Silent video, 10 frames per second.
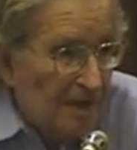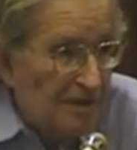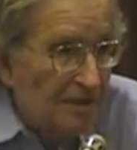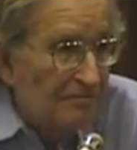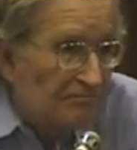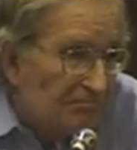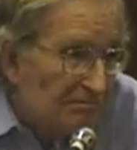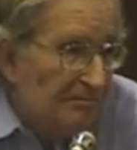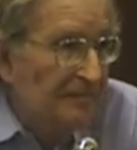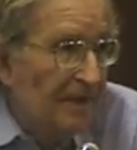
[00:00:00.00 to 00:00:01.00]
everyone
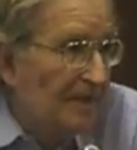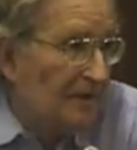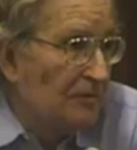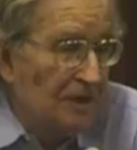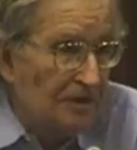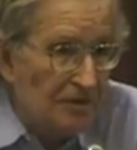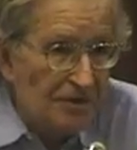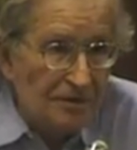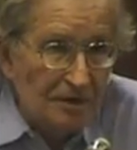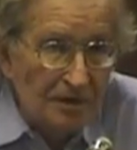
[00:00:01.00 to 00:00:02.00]
understood,
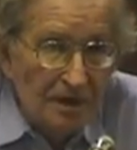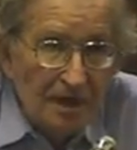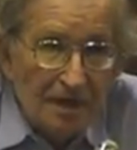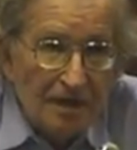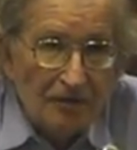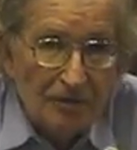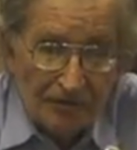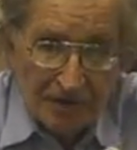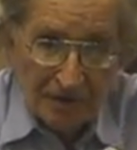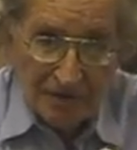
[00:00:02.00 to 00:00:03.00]
referred to the